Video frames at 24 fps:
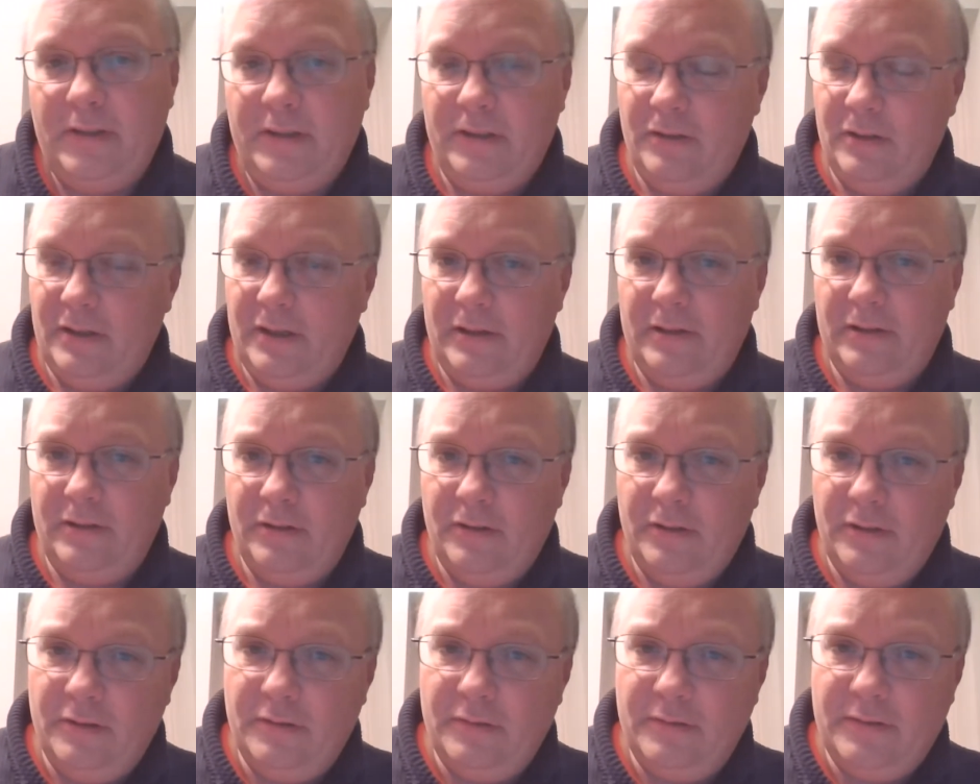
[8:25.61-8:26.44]

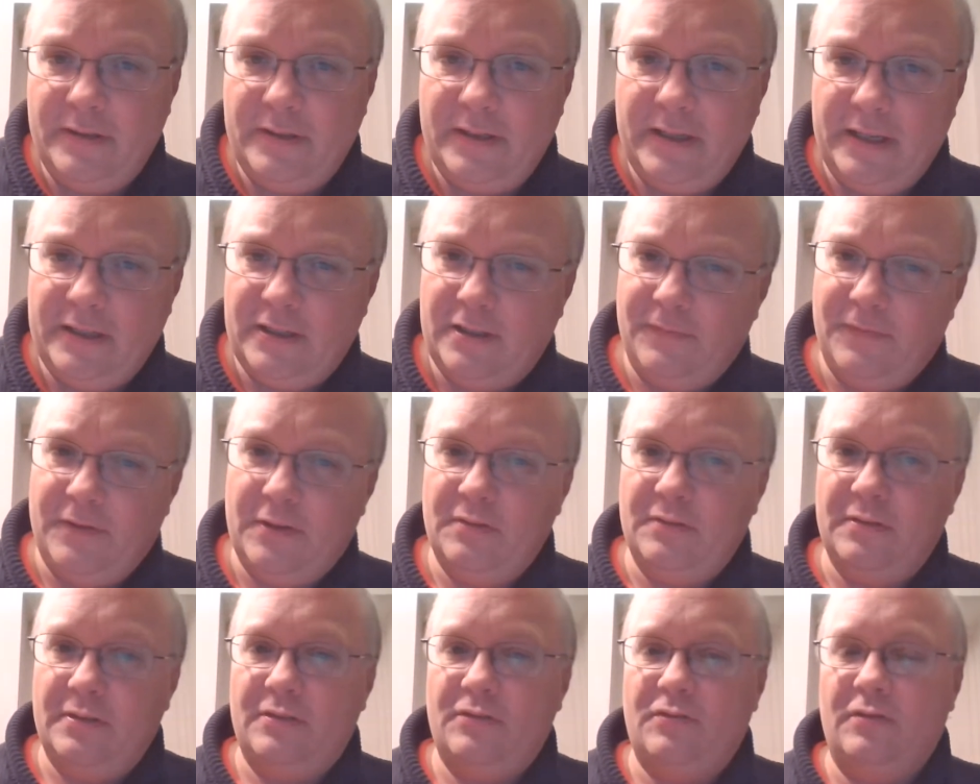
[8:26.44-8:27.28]
News
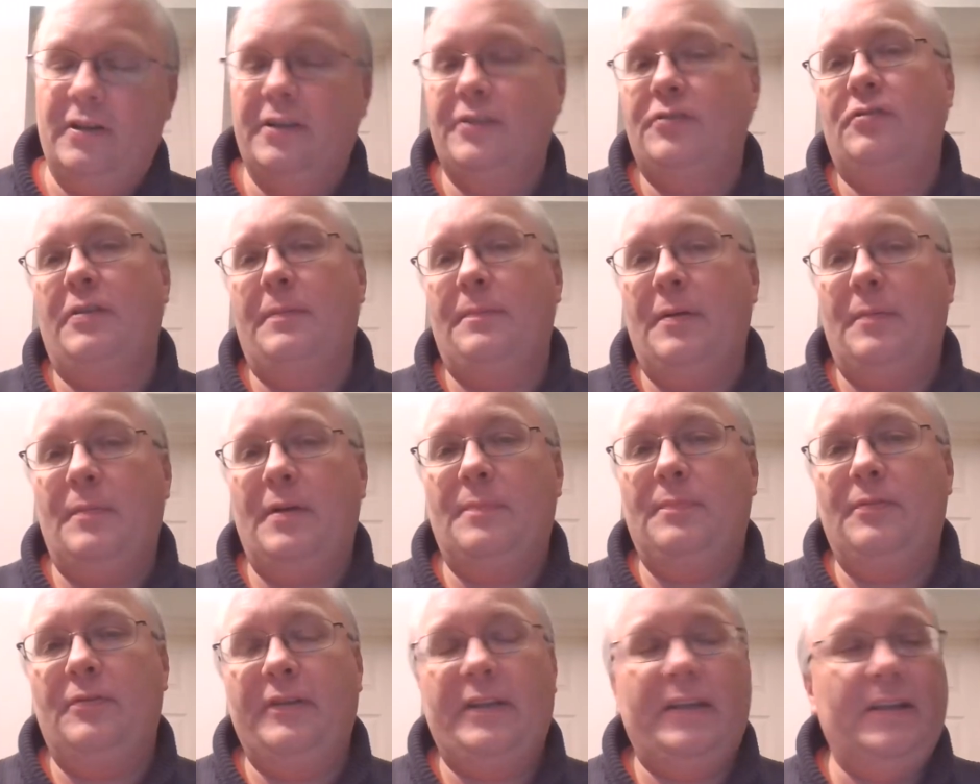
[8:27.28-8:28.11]
interviewers try and trip him
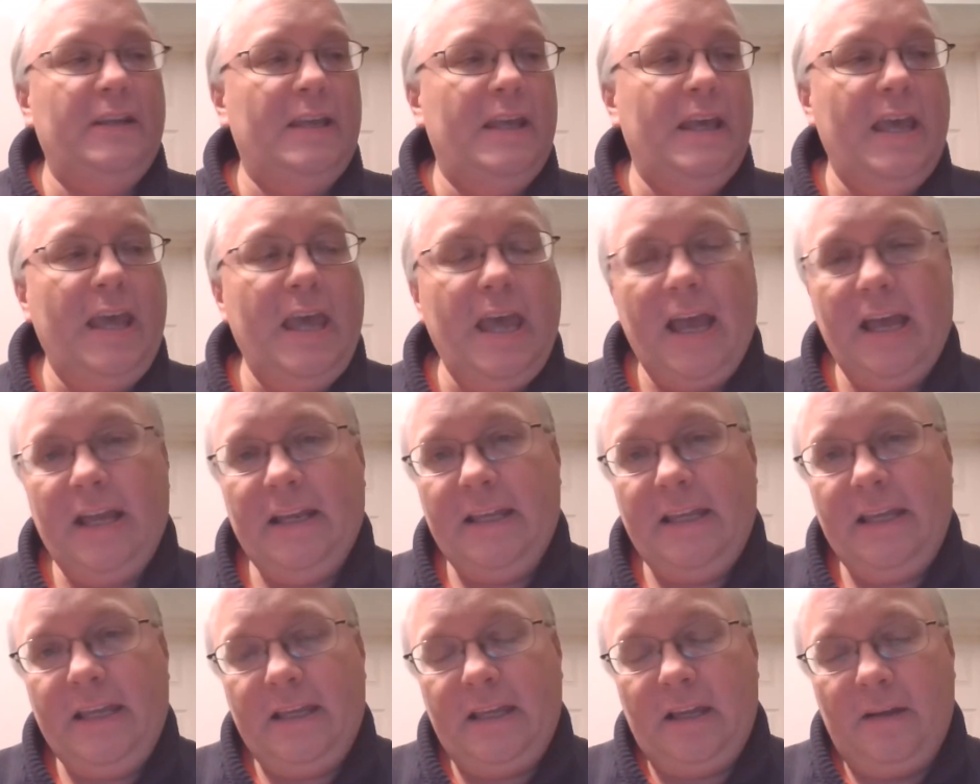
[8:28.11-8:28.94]
up on it, and
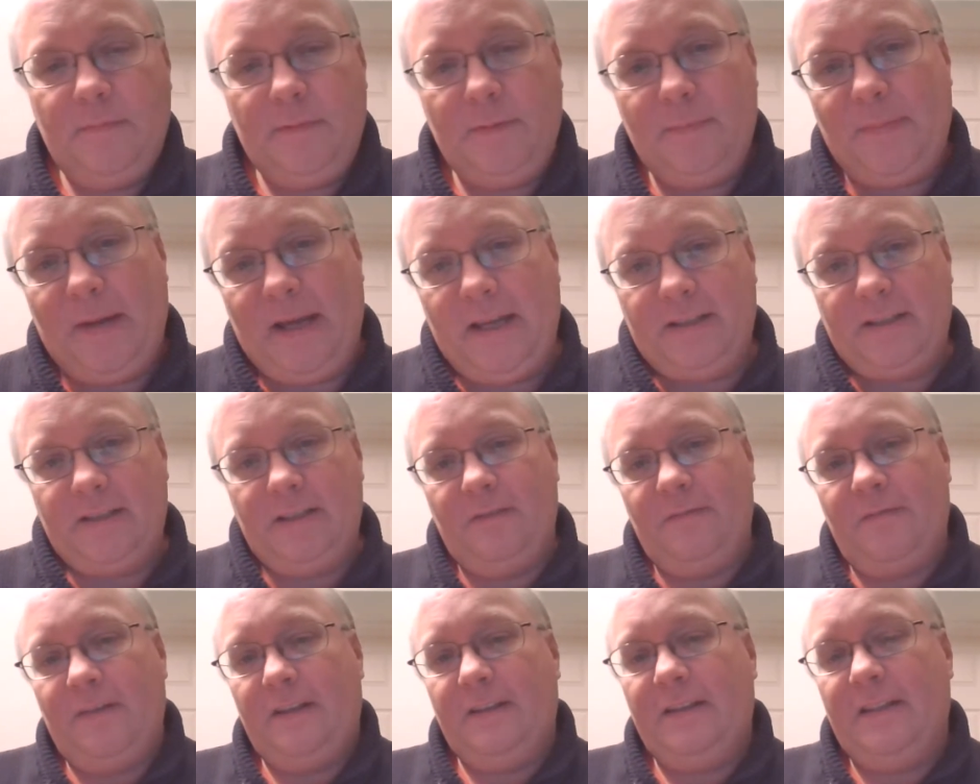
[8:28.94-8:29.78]
he comes back to
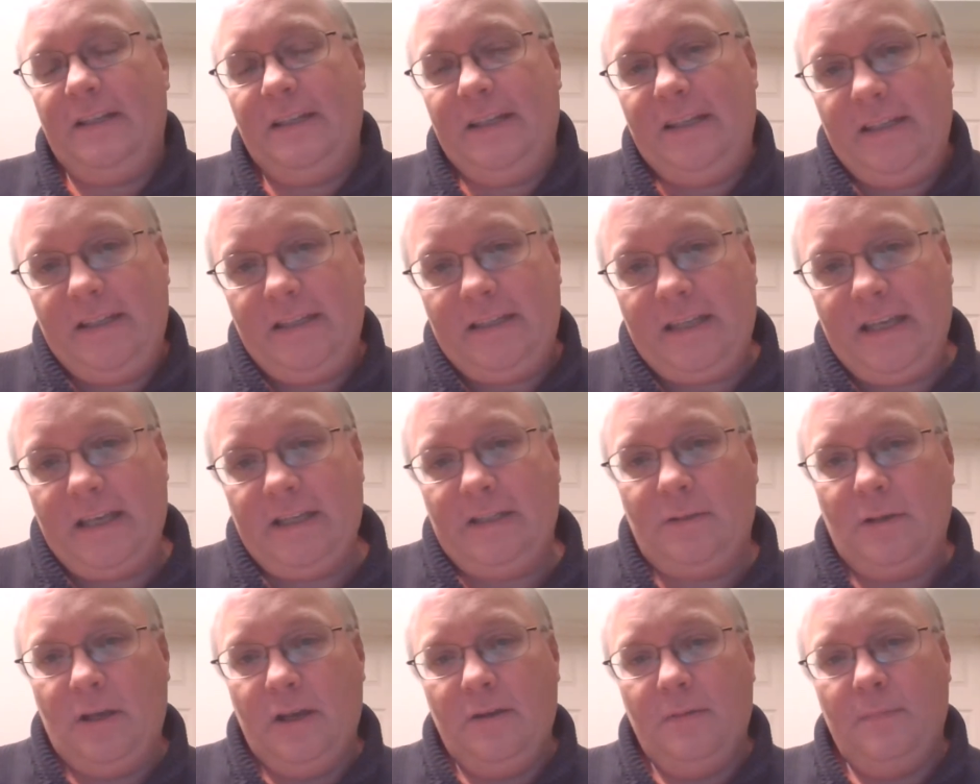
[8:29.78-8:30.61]
the fact that it is
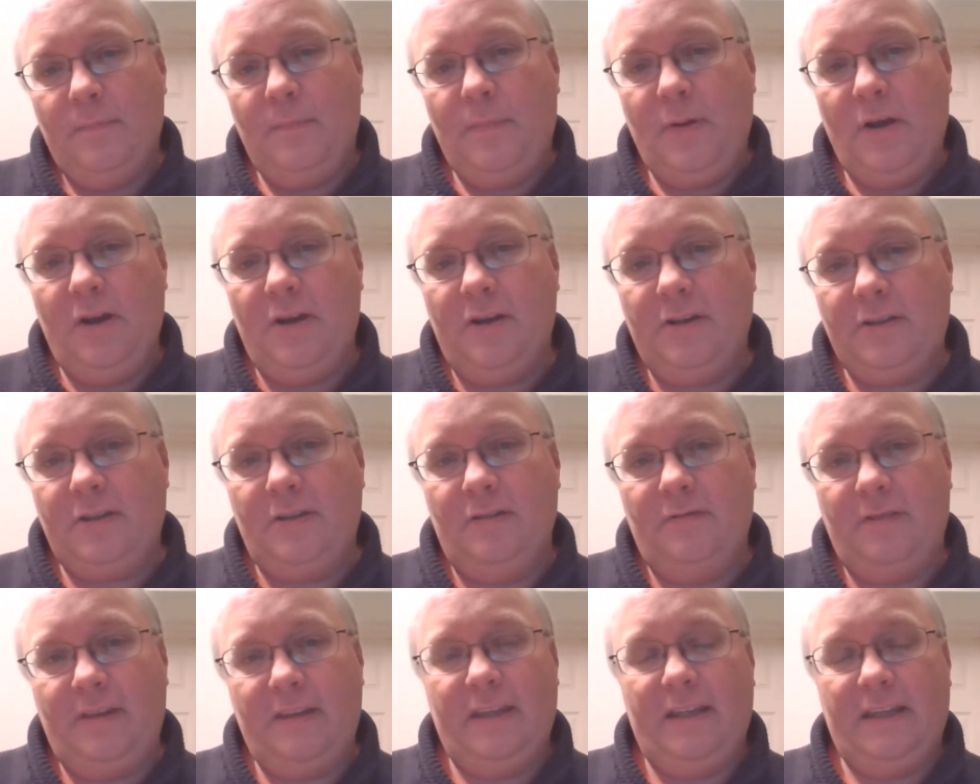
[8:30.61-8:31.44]
his
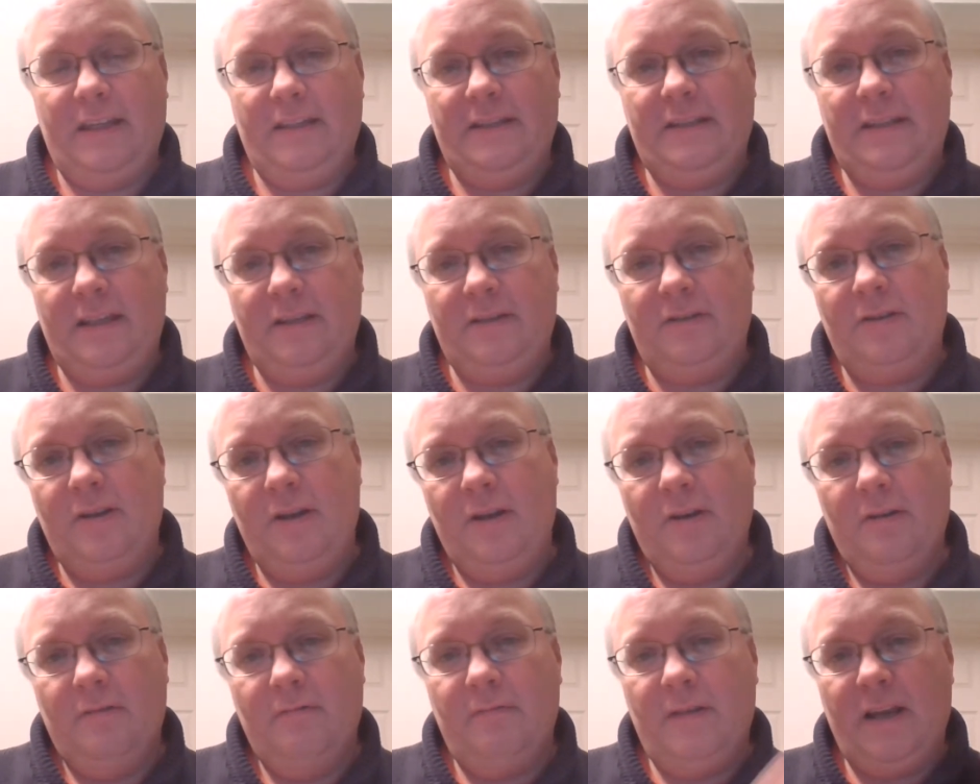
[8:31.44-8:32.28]
personal thing, it's his
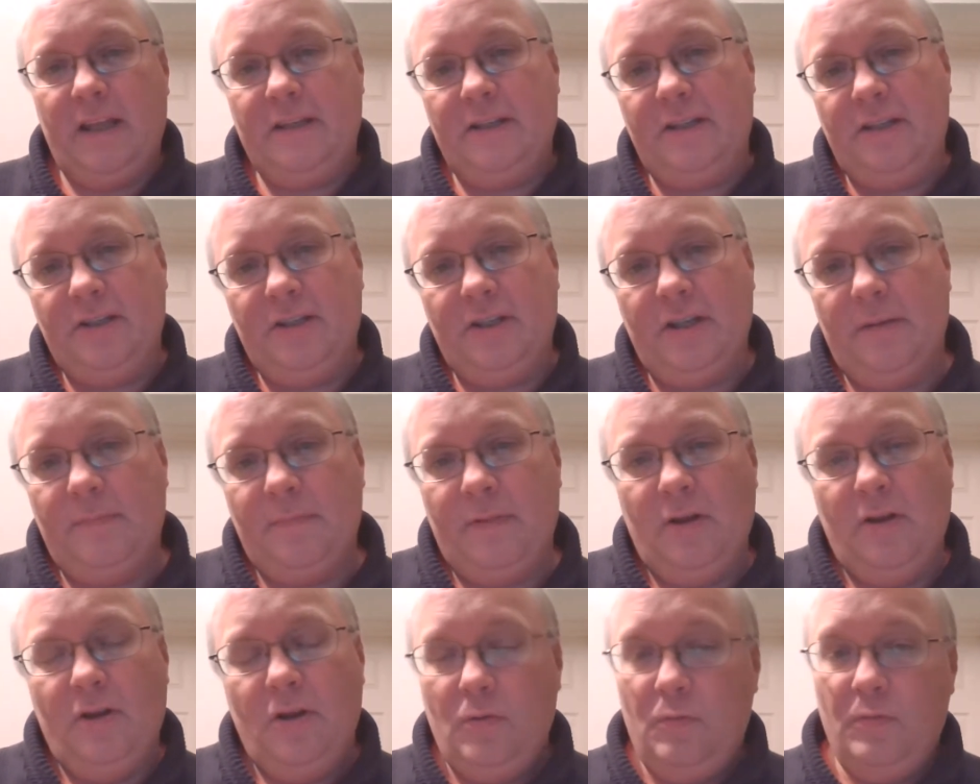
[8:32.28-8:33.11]
relationship
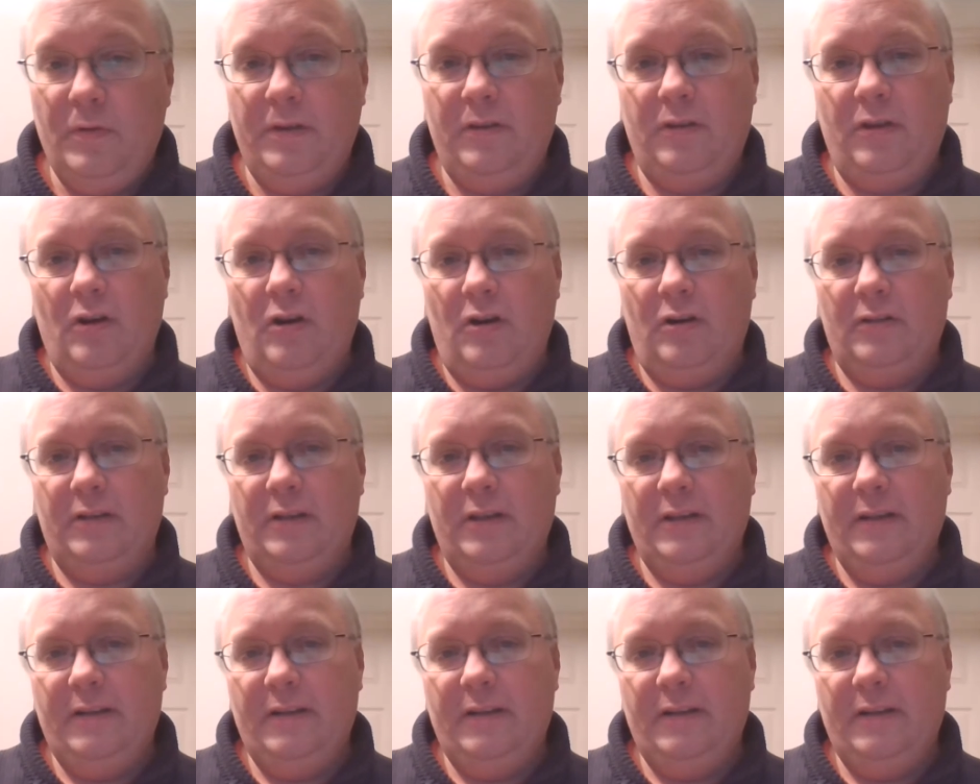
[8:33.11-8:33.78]
with God.